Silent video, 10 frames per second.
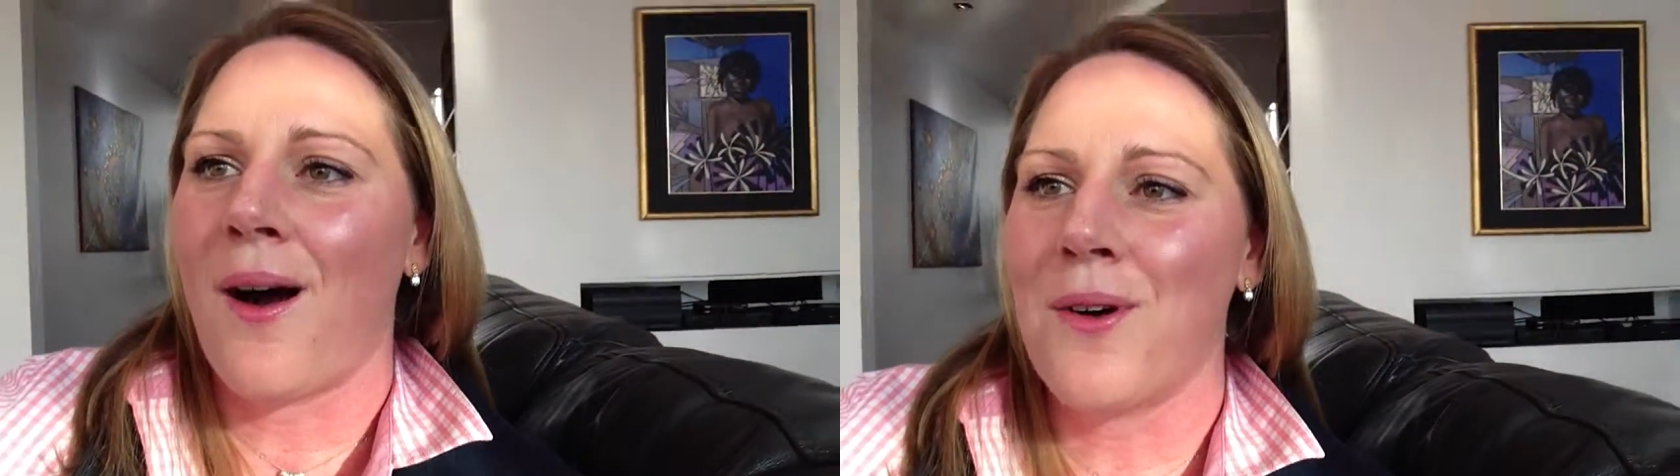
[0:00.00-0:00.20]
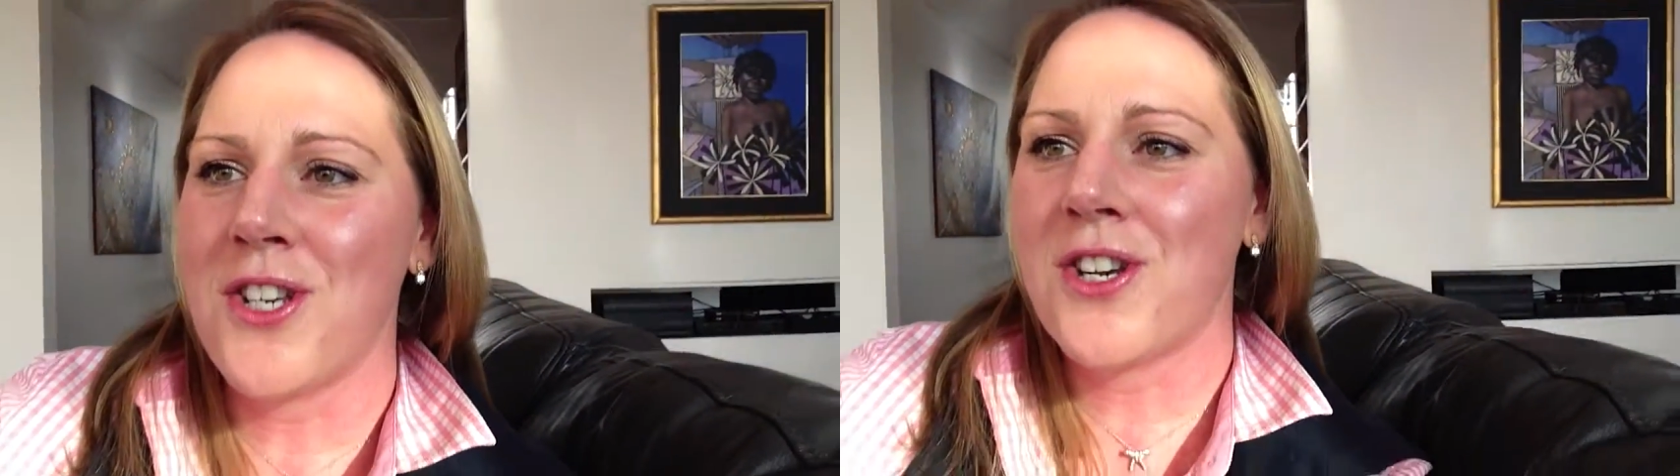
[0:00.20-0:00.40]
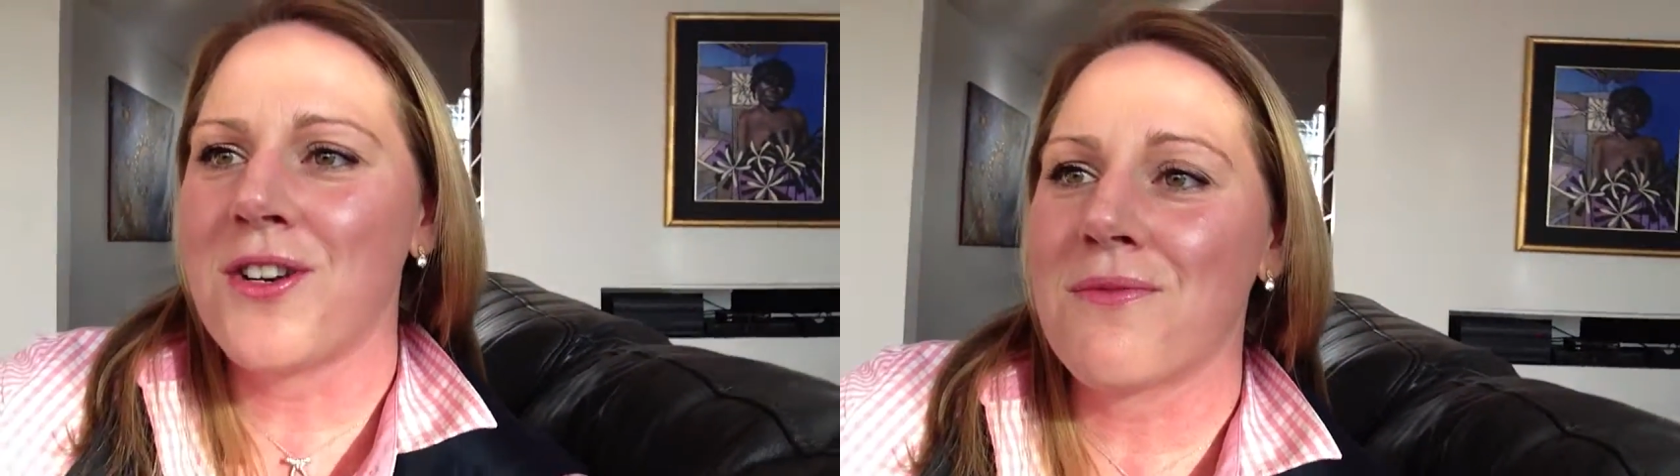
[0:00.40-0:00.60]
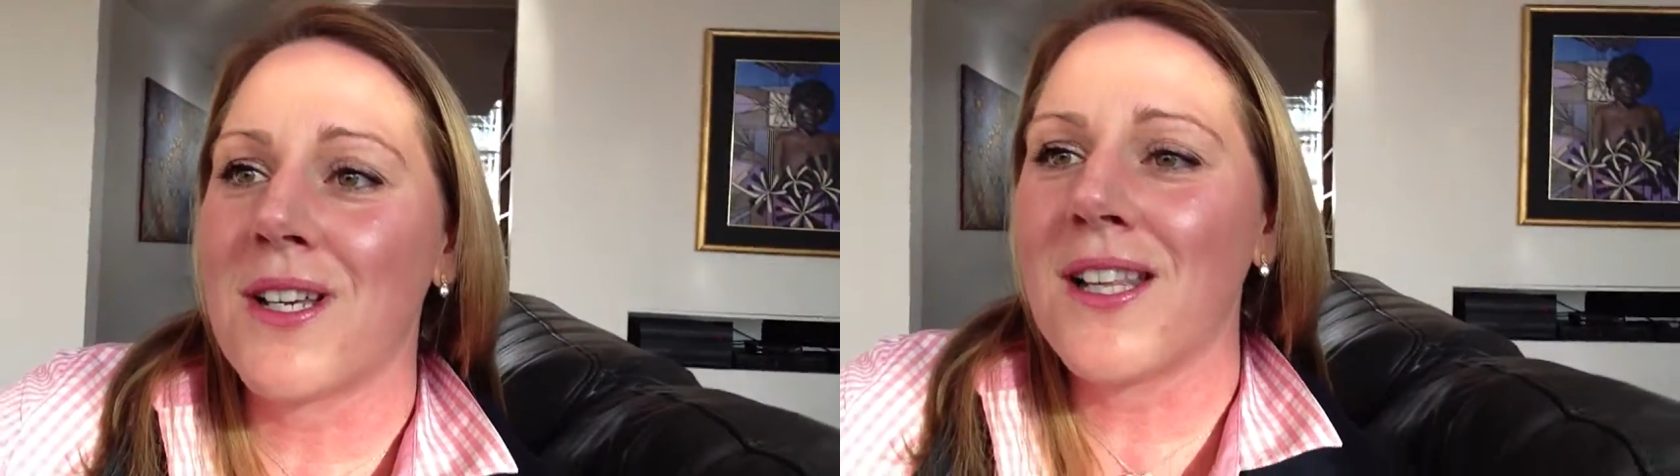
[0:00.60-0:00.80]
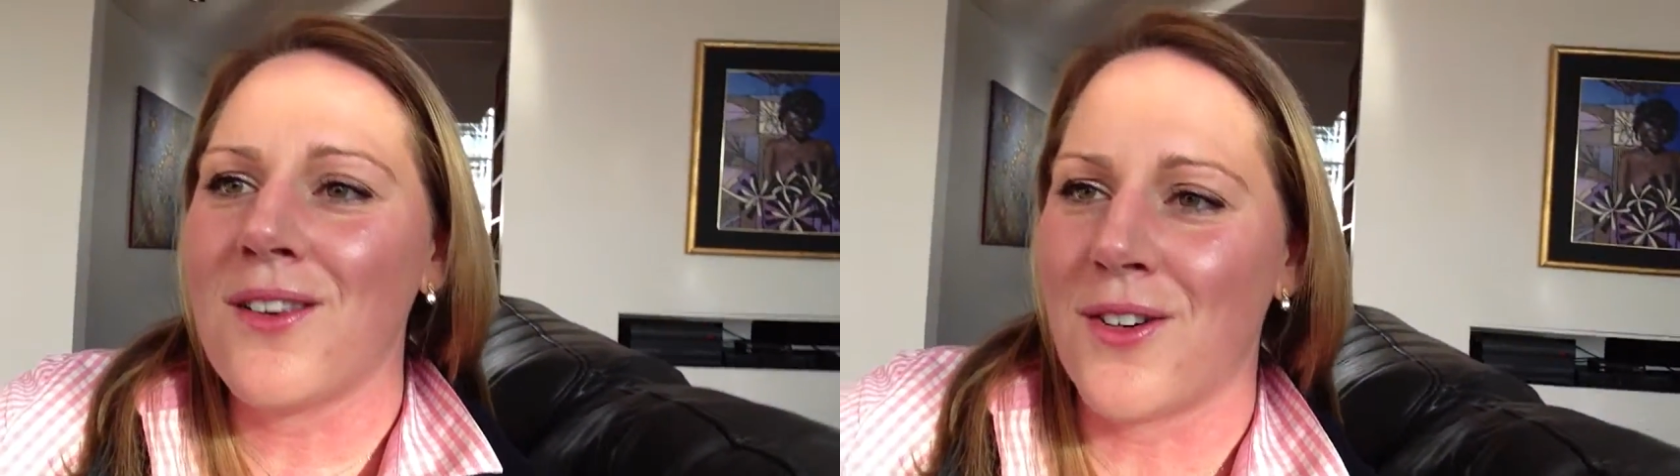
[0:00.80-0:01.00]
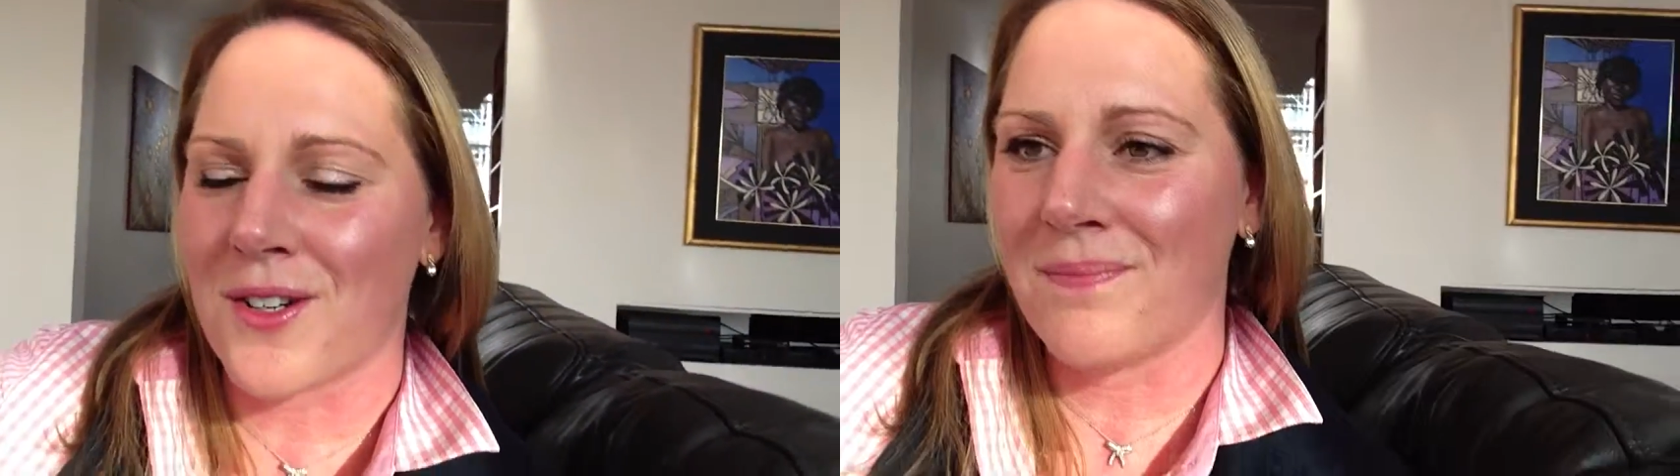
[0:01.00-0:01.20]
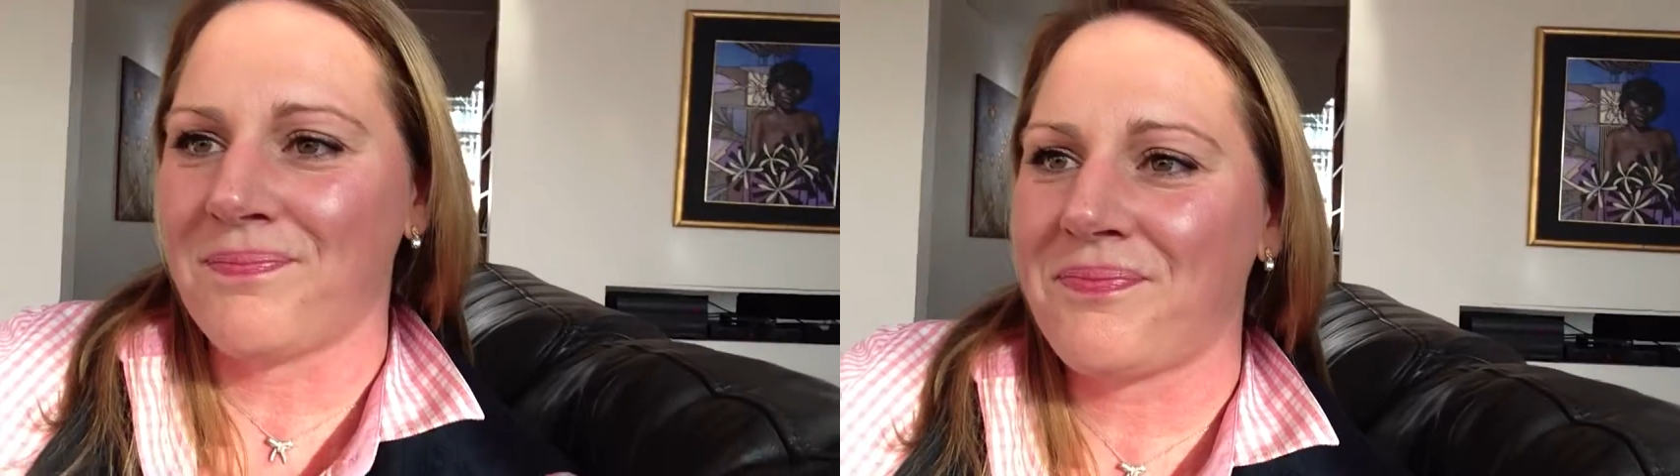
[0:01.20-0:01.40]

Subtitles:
I want you to really look.